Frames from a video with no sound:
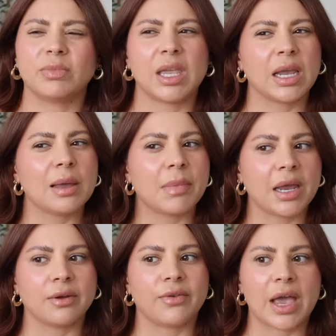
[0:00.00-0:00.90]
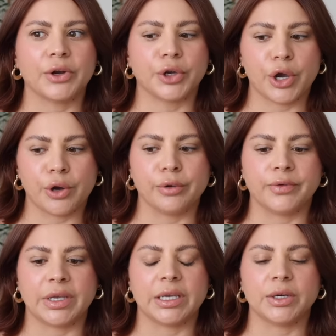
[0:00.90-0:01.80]
think I might have had
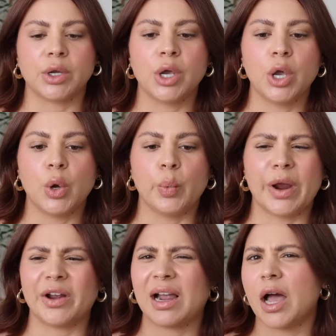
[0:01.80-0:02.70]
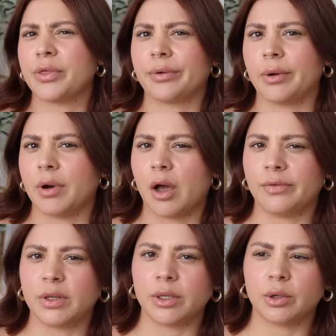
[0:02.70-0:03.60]
COVID where it got thrown
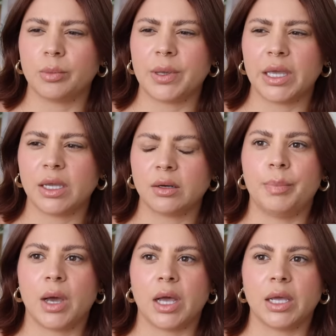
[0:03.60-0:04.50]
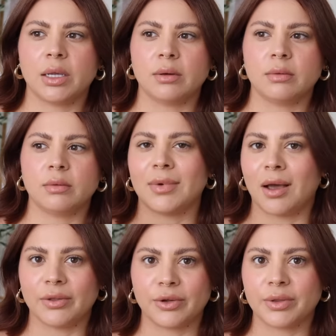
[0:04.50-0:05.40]
off a little bit, but
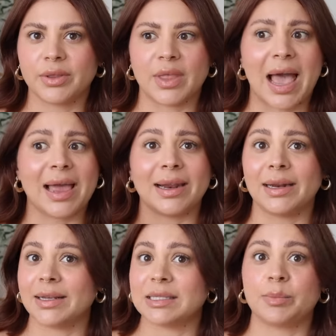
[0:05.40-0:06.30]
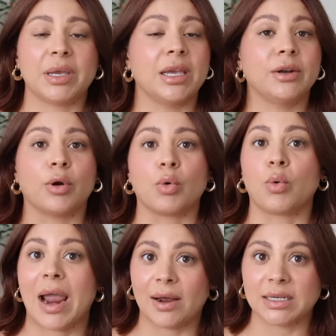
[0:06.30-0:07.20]
other than that, it has been
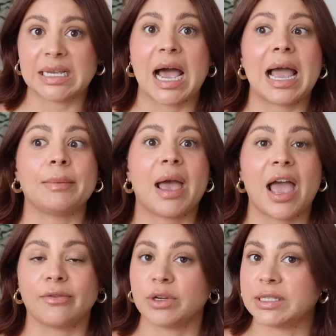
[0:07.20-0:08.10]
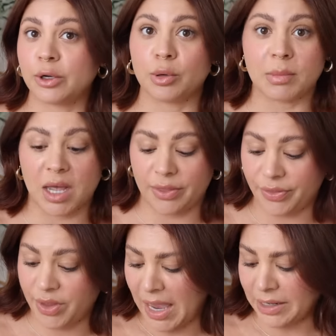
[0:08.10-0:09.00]
right on time every single
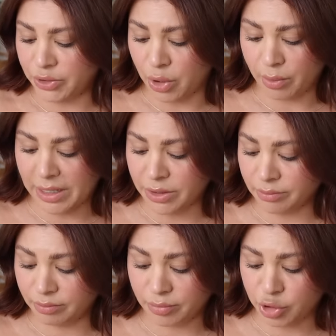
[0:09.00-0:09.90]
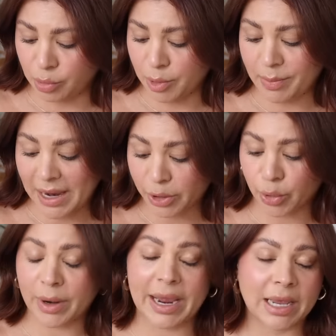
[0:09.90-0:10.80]
month. I don't get super bad
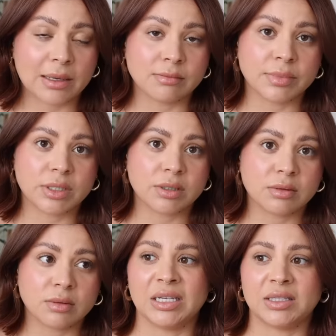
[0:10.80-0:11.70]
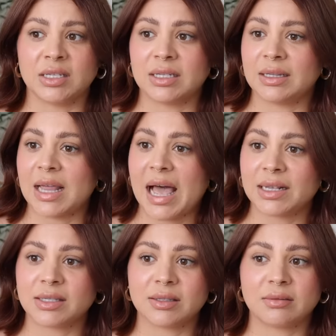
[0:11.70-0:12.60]
cramps. It doesn't
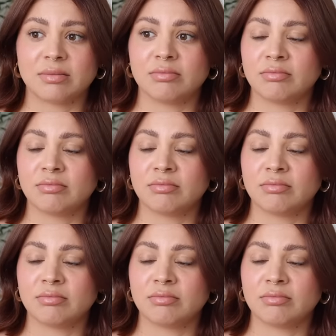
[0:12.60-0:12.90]
last